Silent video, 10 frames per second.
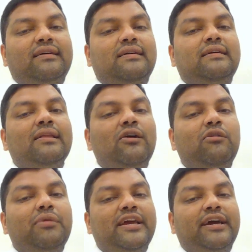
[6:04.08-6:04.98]
a
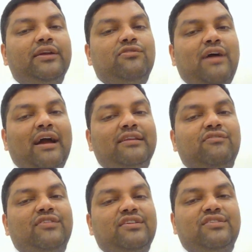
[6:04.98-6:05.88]
globally
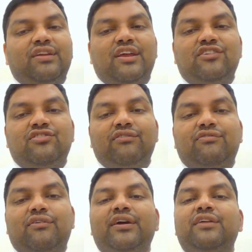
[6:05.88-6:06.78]
attractive destination
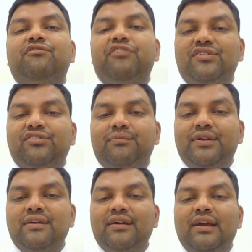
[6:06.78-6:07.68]
for
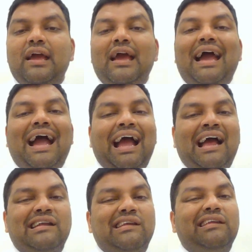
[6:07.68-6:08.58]
investment,
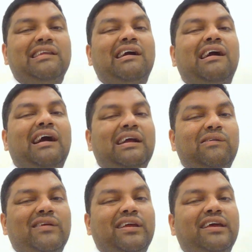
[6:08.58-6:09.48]
and the
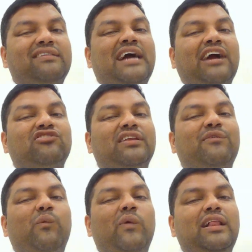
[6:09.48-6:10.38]
country is actually
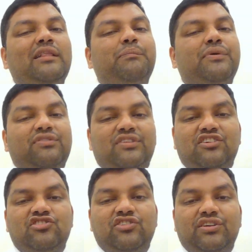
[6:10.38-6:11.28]
well
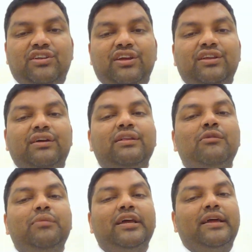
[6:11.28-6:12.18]
positioned in the
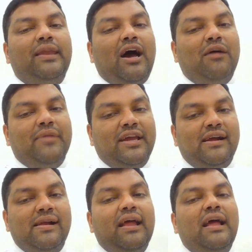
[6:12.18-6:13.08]
global economy,
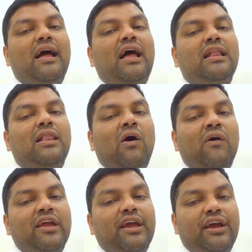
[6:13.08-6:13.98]

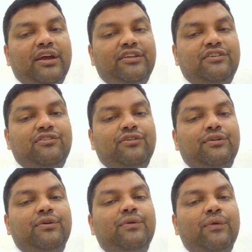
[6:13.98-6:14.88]
allowing it to
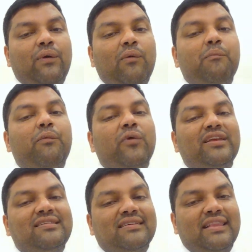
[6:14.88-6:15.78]
grow
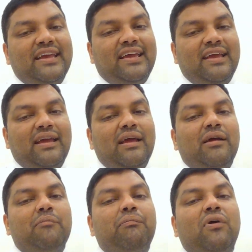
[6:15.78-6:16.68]
briskly,
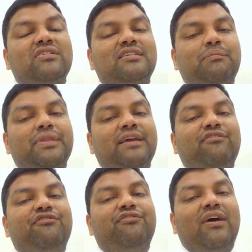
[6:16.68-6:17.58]
possibly
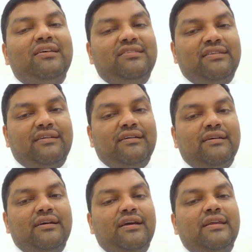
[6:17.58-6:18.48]
faster
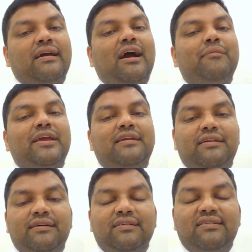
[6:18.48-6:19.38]
in the coming
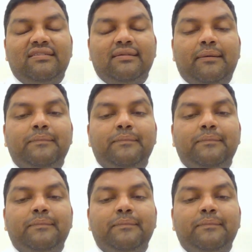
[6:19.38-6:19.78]
years.